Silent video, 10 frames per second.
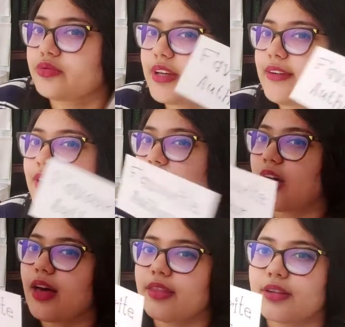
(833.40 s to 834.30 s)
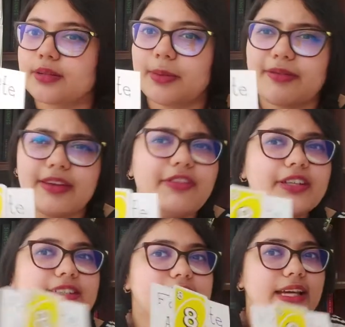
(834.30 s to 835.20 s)
favorite author, my
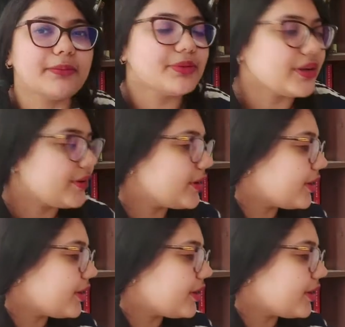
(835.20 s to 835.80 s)
favorite contemporary